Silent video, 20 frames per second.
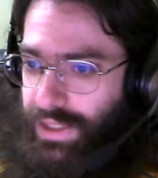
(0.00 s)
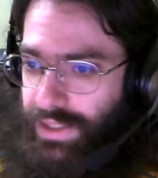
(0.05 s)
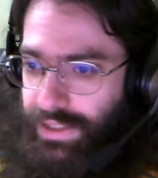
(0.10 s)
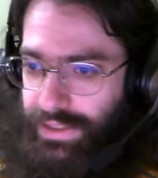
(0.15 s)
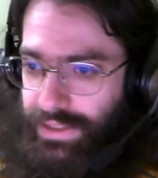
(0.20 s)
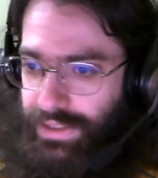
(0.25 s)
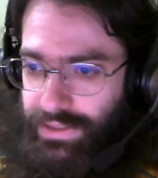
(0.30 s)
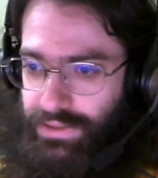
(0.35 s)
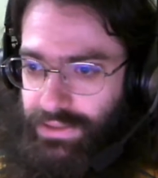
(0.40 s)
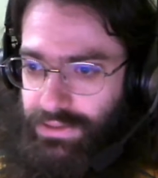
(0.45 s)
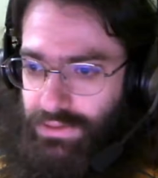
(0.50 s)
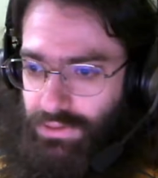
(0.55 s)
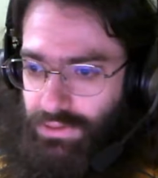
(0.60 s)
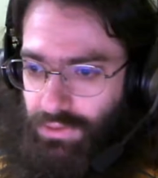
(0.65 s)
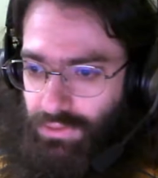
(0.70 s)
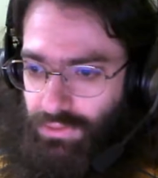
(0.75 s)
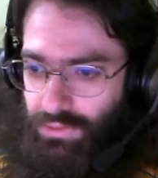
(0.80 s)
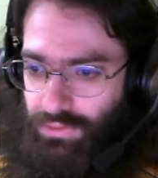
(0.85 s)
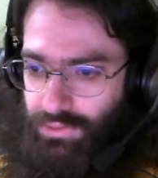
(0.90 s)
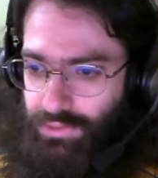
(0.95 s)
It
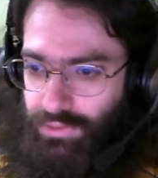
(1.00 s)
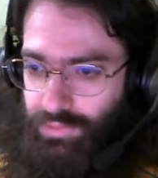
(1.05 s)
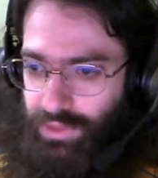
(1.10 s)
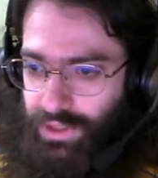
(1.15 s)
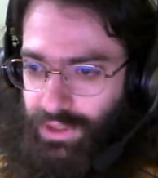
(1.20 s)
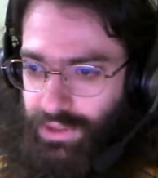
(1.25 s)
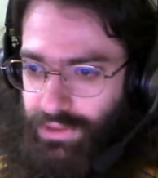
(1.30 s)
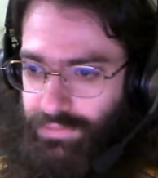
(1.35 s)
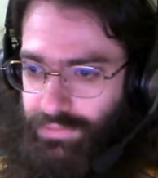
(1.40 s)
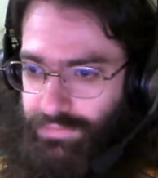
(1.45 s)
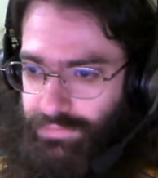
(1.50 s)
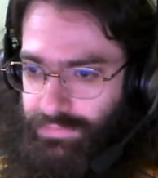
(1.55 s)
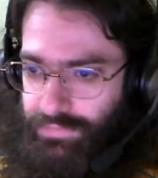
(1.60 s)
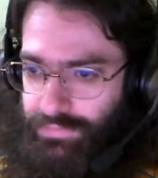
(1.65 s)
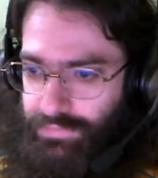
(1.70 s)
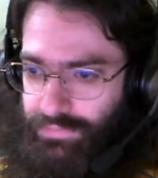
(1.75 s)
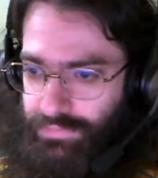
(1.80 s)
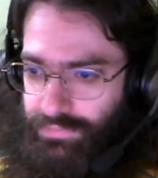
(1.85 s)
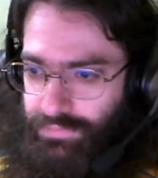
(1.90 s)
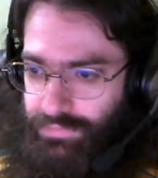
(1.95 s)
told me,
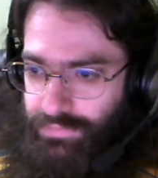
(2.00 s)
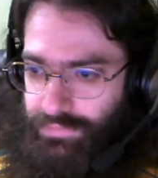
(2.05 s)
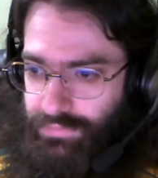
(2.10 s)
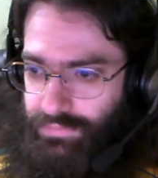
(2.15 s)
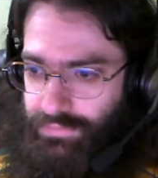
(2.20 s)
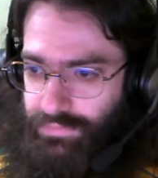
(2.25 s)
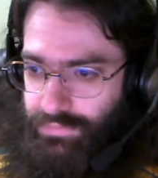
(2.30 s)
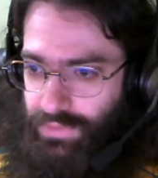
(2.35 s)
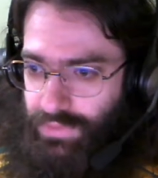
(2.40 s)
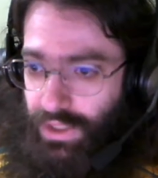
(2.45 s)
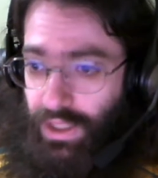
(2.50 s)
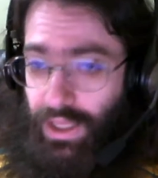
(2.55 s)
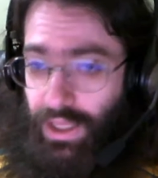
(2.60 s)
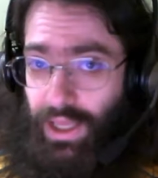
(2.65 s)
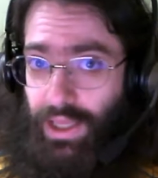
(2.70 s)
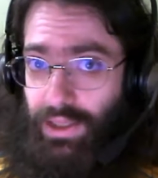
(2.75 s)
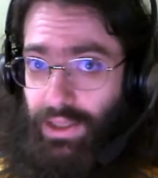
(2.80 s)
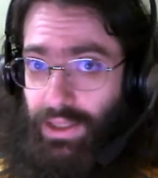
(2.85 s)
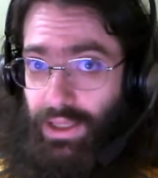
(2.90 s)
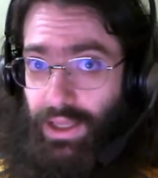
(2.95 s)

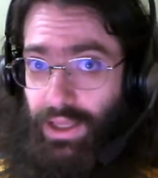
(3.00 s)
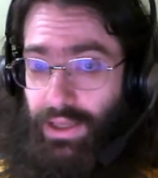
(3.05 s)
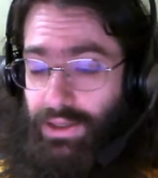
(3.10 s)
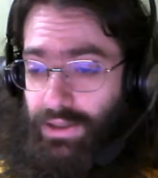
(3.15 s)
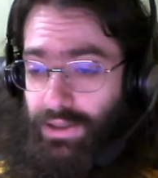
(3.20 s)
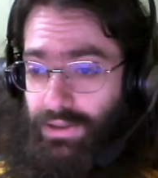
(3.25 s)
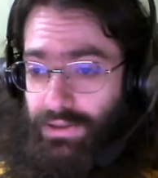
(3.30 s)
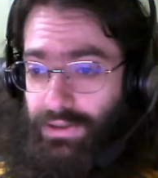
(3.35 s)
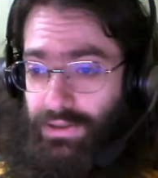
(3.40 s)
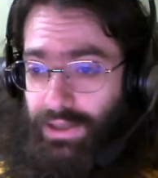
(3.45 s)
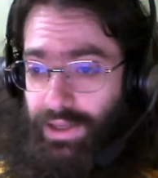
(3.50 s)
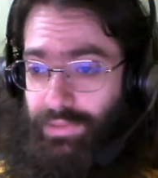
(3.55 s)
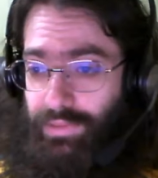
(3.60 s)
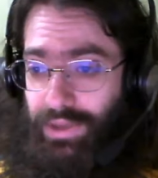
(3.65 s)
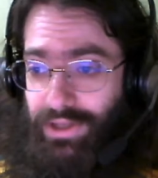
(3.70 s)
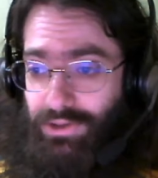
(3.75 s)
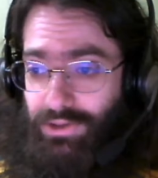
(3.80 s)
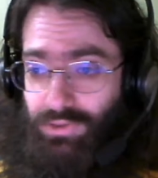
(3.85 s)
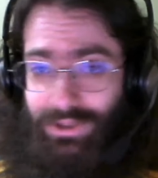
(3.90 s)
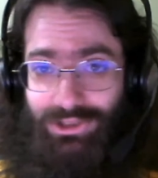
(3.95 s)
I
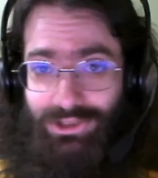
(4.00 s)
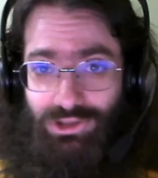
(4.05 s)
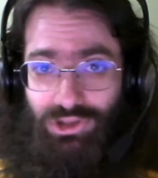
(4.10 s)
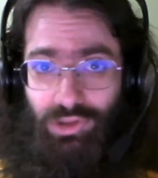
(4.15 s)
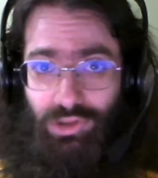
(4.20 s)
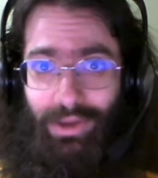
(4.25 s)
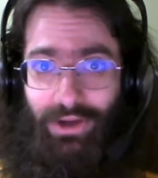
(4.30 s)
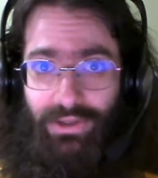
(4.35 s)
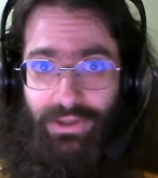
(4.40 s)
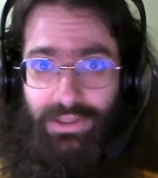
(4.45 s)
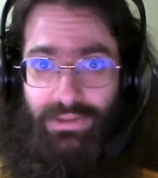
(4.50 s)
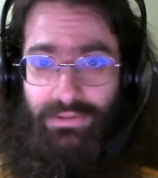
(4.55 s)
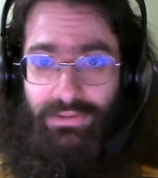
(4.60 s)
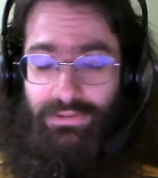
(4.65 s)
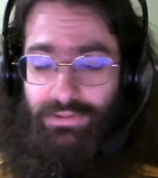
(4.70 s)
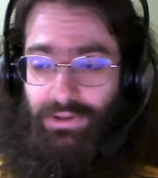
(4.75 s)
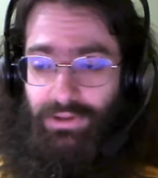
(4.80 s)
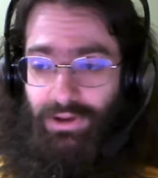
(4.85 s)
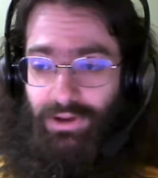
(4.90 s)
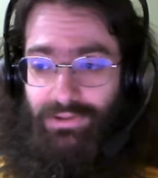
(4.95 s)
made a question about it
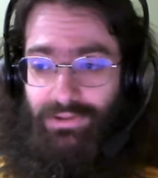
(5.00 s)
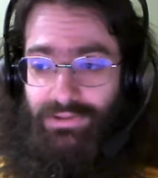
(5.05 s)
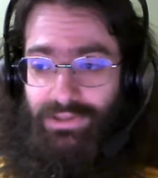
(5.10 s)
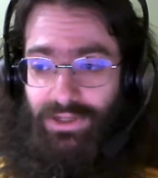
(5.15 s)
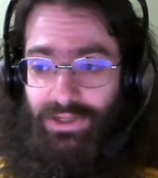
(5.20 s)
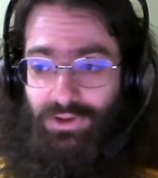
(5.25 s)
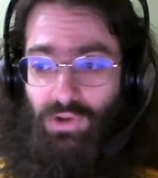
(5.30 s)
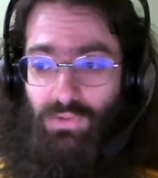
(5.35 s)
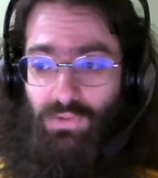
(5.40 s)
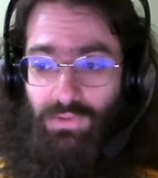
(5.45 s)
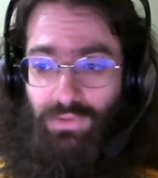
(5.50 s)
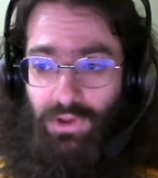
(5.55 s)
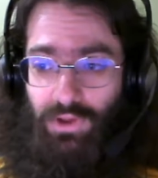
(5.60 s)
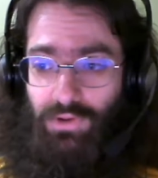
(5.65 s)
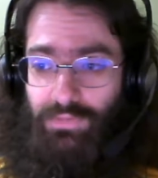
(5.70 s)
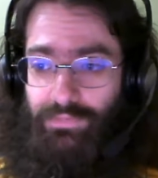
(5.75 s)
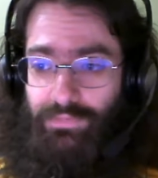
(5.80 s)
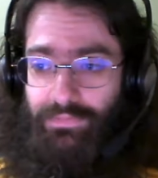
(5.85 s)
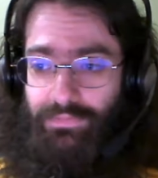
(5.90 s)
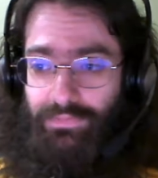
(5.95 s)
on Stack
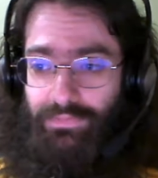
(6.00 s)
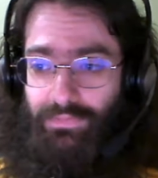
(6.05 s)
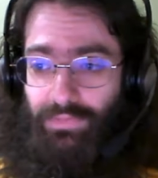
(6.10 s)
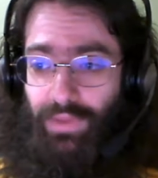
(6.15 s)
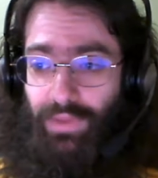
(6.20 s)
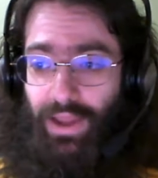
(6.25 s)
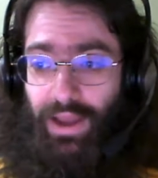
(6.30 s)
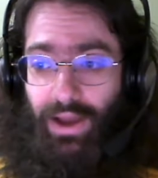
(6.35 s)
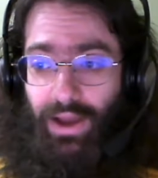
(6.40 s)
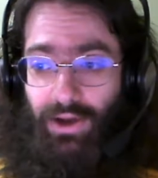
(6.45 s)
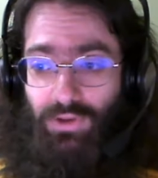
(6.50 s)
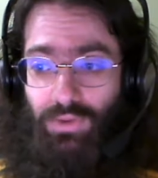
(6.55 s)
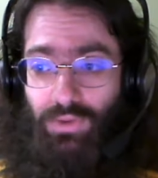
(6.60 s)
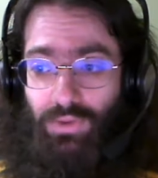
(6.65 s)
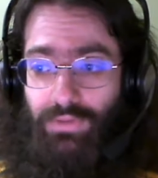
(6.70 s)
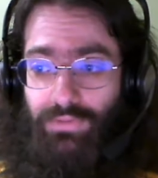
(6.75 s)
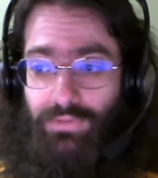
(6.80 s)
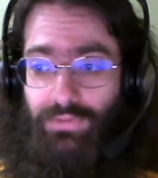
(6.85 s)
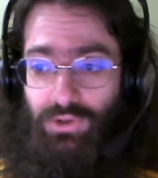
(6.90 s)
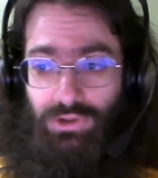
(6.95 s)
Overflow. How do
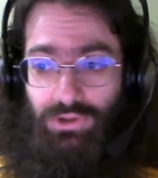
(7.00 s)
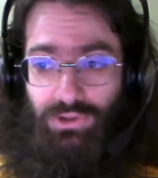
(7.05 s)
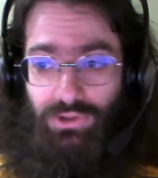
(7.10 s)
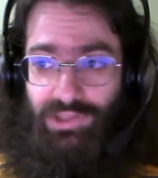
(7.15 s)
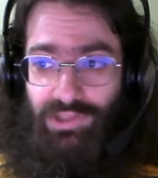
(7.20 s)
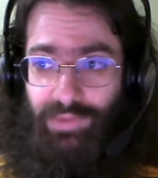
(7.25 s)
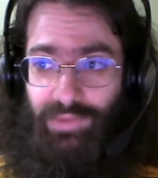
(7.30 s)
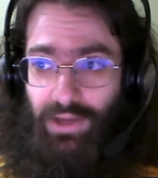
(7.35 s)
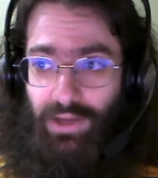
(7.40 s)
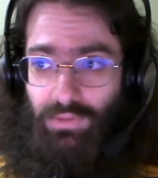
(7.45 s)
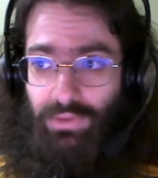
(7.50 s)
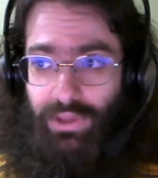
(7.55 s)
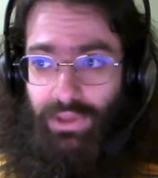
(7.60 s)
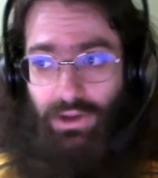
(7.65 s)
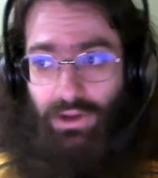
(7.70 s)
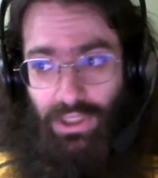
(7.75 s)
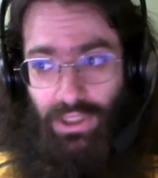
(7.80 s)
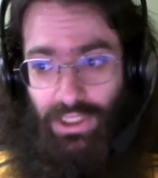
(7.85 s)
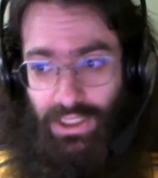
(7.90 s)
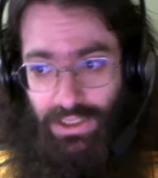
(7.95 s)
I view a traceback
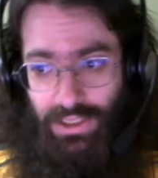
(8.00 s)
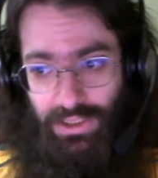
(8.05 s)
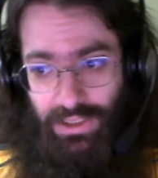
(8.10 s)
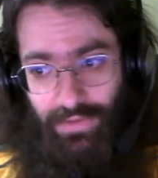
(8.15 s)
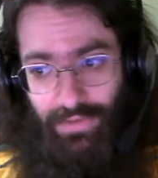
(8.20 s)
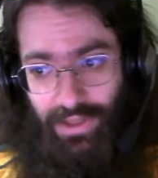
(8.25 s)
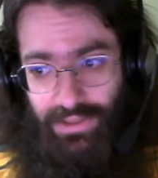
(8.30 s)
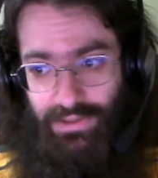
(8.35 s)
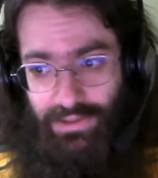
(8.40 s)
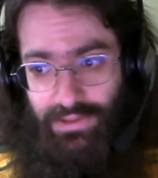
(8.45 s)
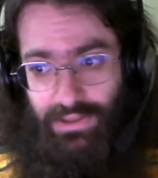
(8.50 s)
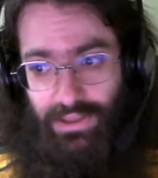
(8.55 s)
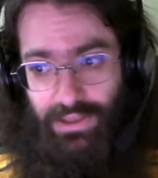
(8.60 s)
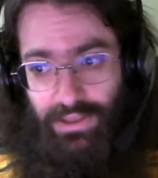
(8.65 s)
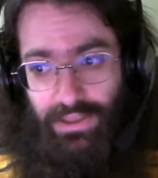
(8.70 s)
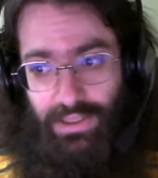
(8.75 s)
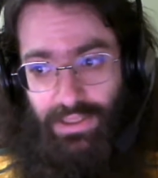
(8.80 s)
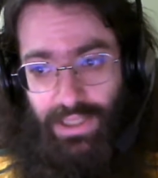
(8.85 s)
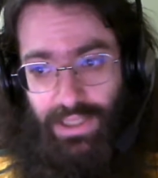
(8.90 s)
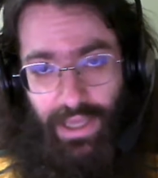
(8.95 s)
without a connected device?
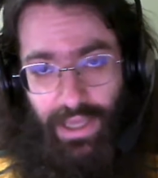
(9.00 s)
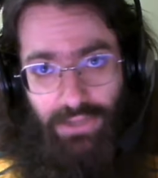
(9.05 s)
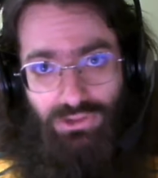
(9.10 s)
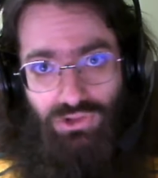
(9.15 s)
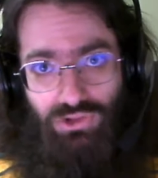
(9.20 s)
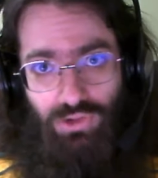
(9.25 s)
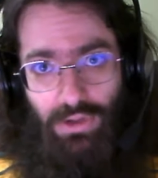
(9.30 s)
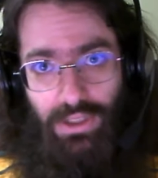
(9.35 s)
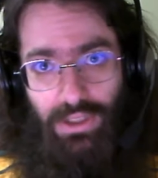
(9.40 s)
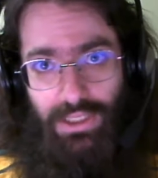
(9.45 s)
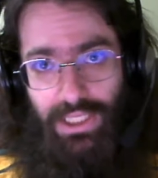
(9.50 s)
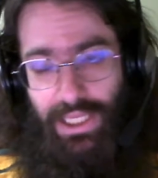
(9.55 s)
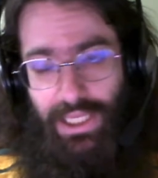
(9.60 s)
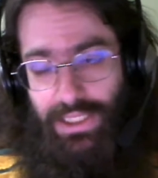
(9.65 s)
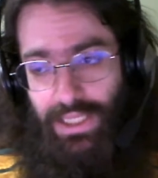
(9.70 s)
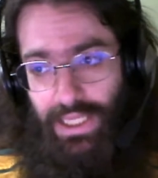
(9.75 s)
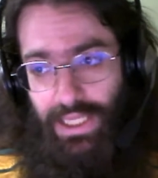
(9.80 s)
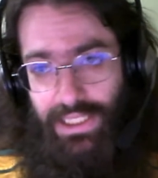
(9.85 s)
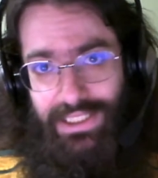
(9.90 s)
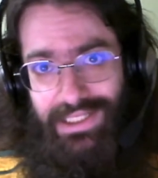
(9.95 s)
And the Android
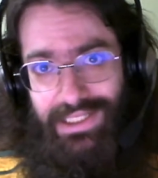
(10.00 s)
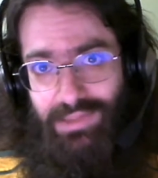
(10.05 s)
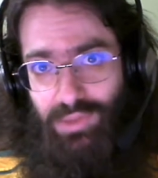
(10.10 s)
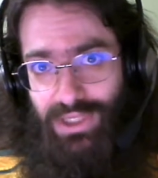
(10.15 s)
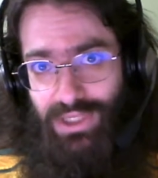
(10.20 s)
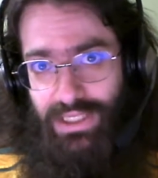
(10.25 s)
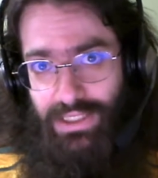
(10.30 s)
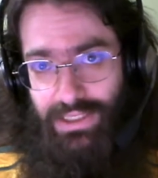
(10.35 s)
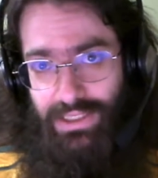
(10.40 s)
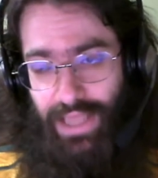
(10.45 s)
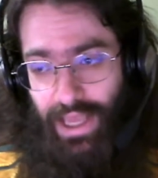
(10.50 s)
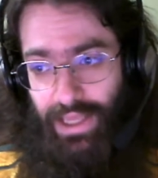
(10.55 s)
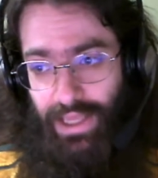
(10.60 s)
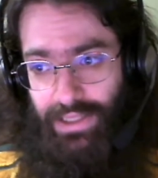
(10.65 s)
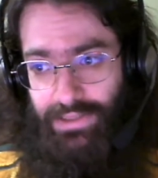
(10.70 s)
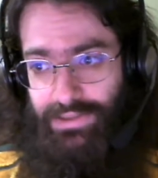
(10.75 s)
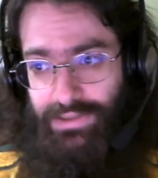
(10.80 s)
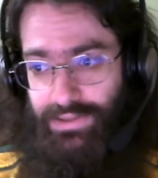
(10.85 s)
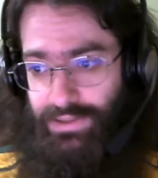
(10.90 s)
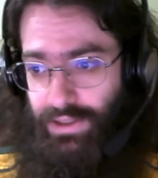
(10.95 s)
and ADB
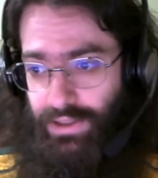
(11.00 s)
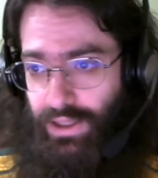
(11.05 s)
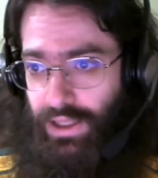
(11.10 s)
tags,